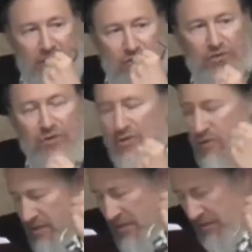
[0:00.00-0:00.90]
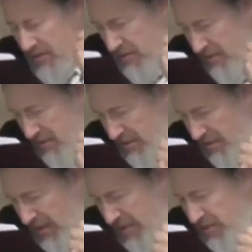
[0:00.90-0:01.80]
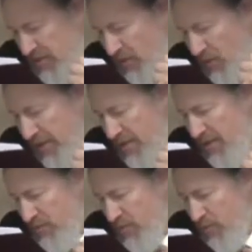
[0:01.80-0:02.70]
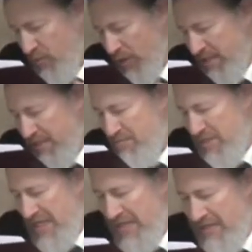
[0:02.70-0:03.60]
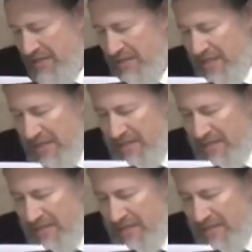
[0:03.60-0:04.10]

The true. So I don't know what this means.